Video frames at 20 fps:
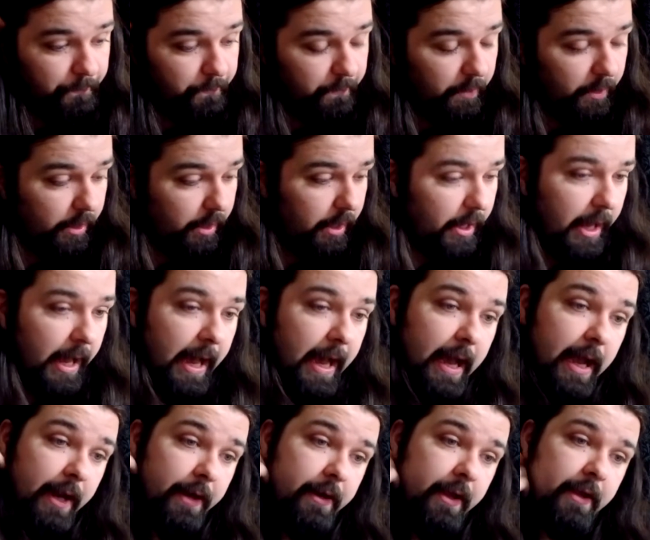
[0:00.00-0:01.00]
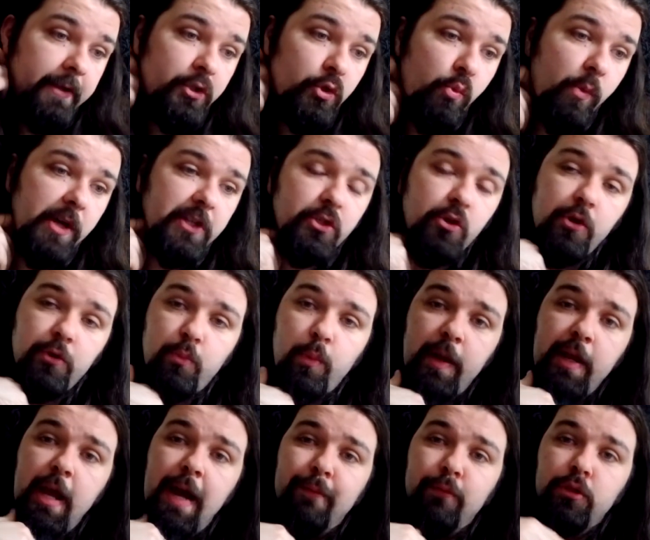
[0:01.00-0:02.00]
And it's always good when you have a
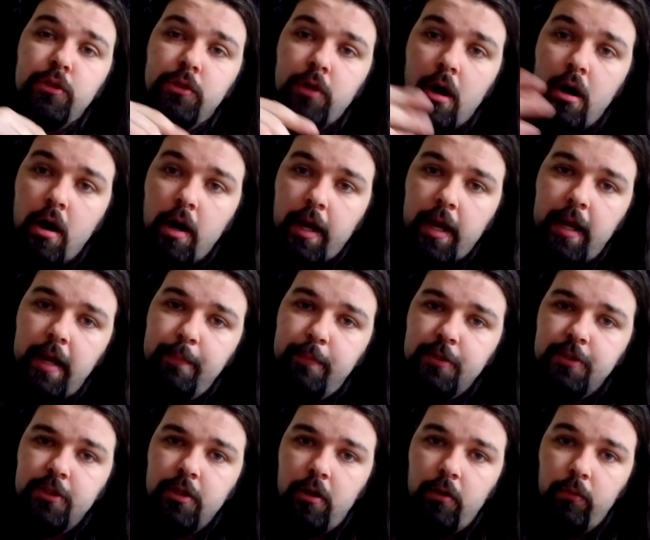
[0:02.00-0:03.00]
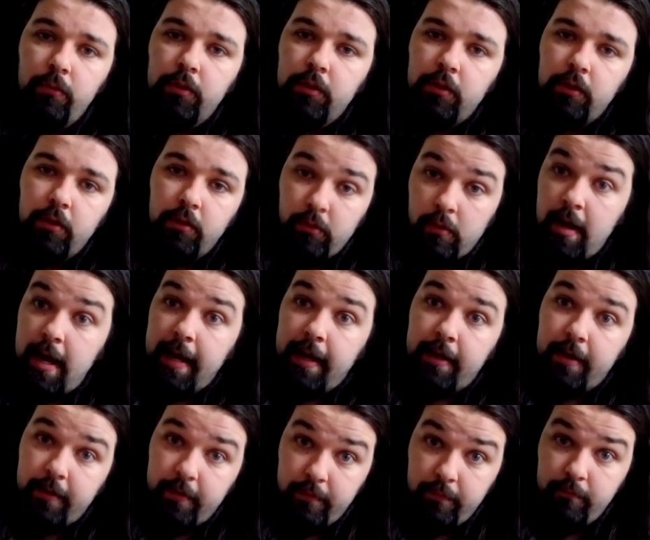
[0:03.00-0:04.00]
dark episode like
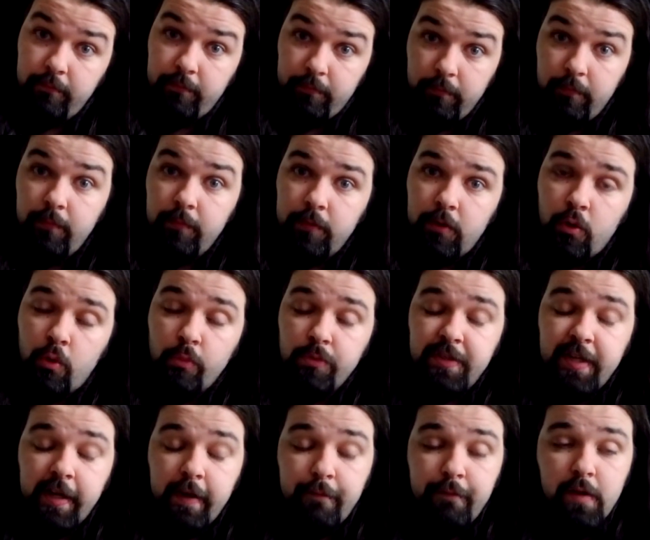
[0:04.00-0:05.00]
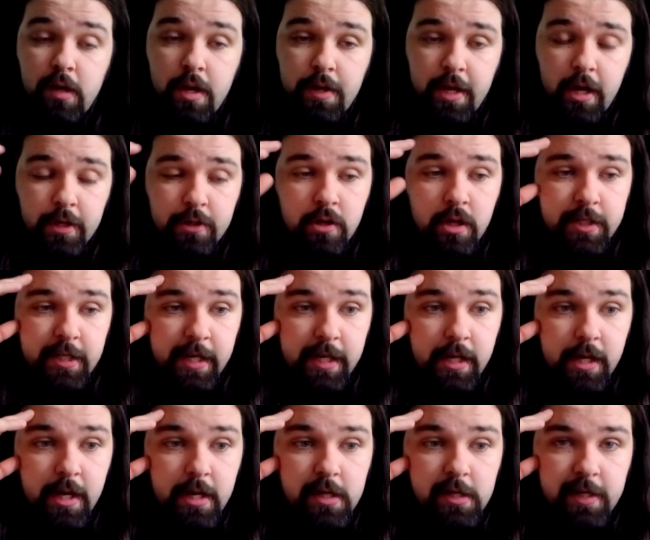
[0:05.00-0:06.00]
The Haunting of Villa Diodati.
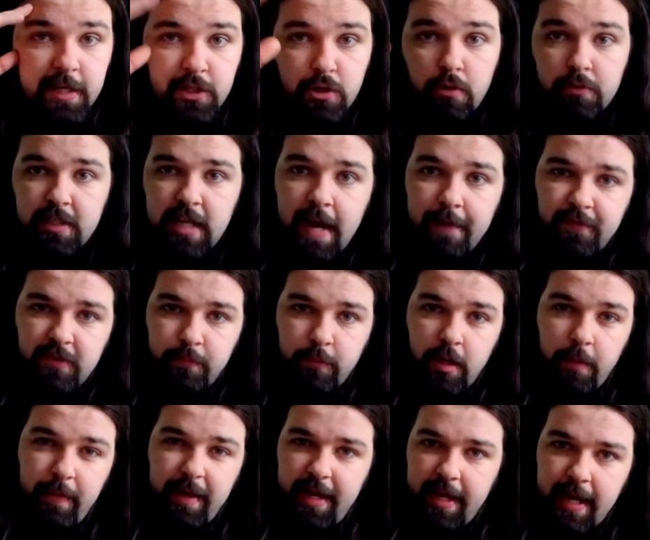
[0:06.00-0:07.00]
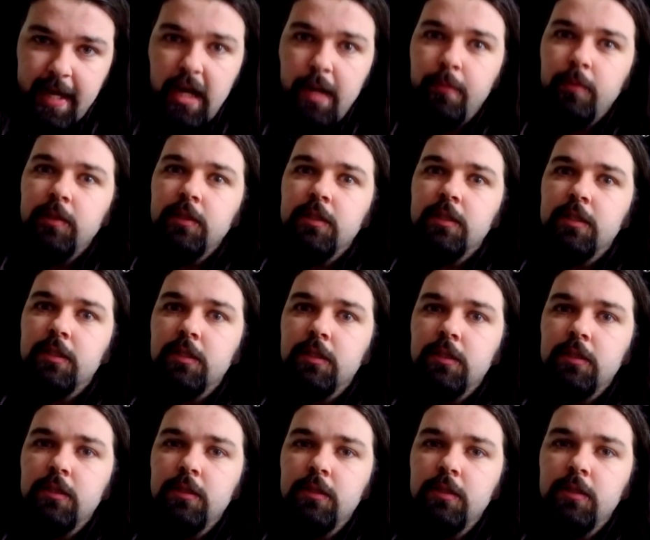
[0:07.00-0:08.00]
It's good to have some comedic elements.
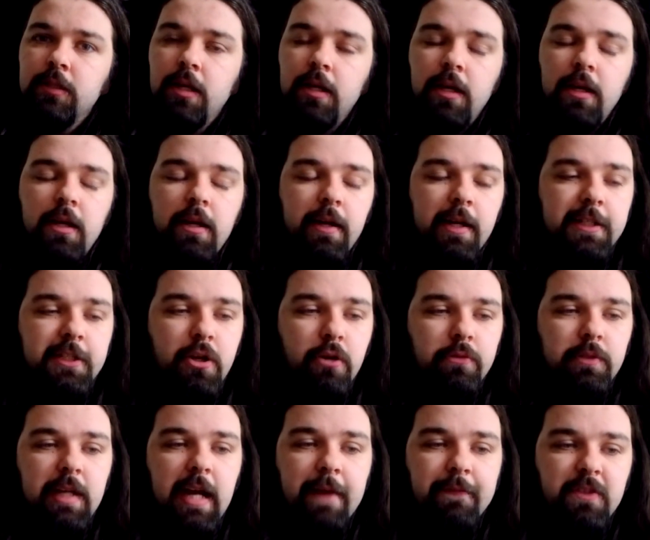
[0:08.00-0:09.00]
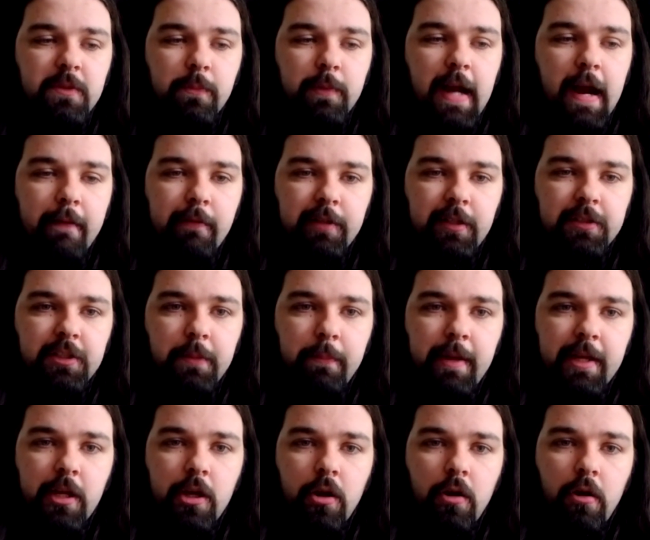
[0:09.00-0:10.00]
It's good to have some characters that make you
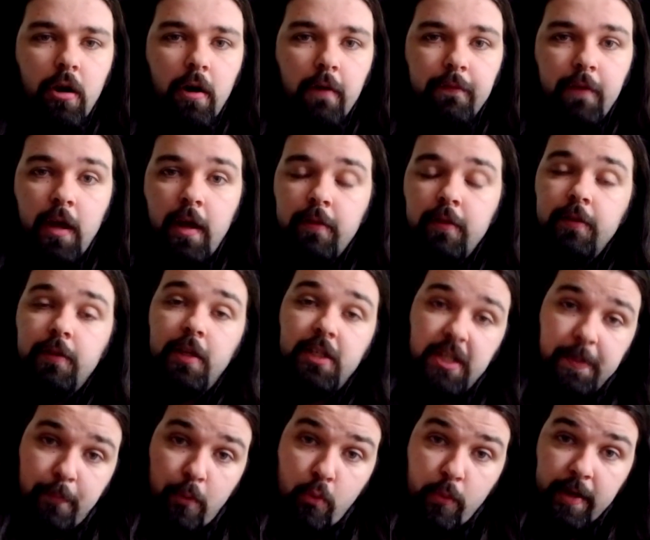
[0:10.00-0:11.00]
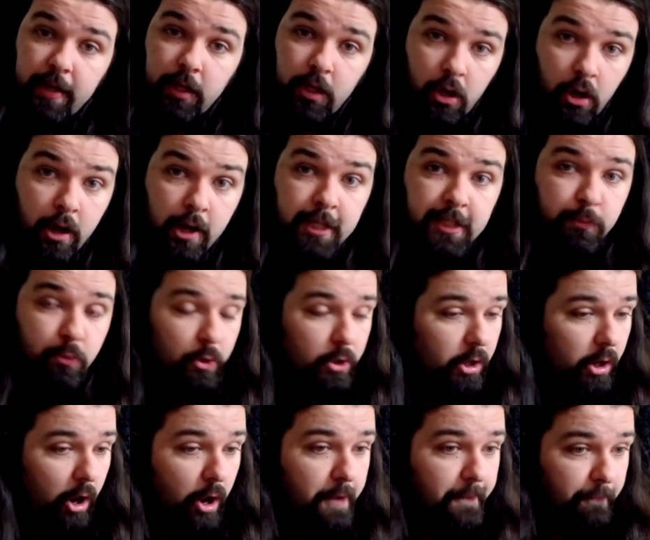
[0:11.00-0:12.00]
laugh. The supporting cast were
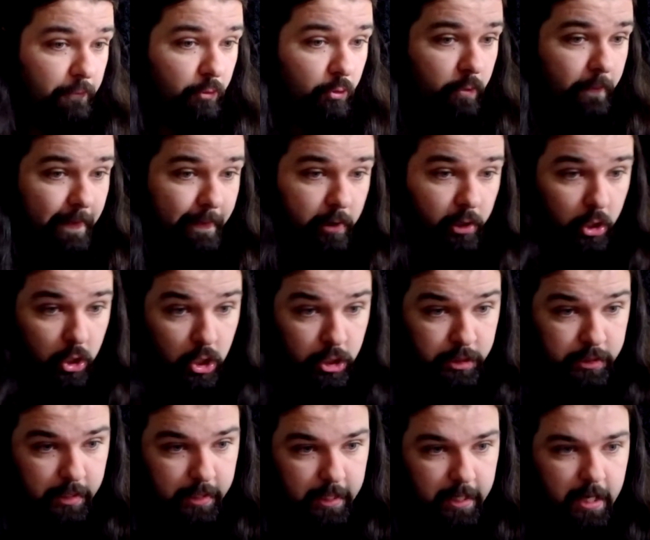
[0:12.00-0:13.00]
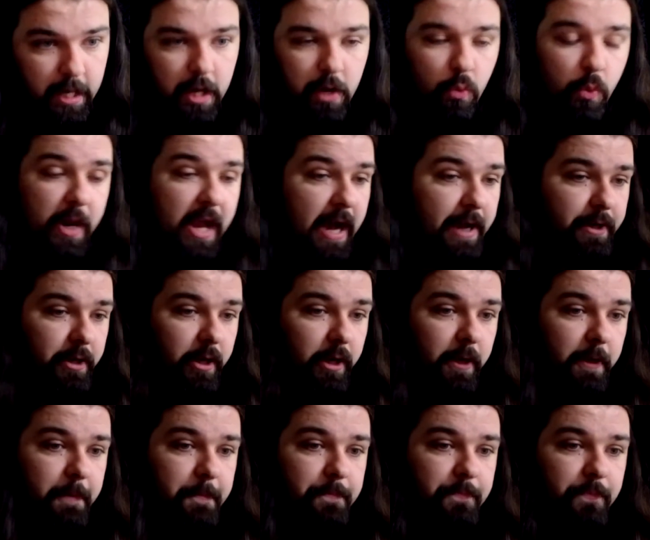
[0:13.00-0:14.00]
overall very good. We had a
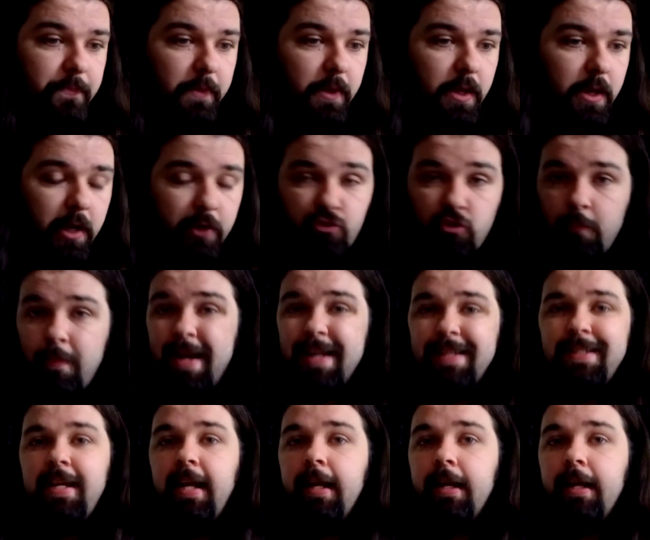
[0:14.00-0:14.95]
dramatic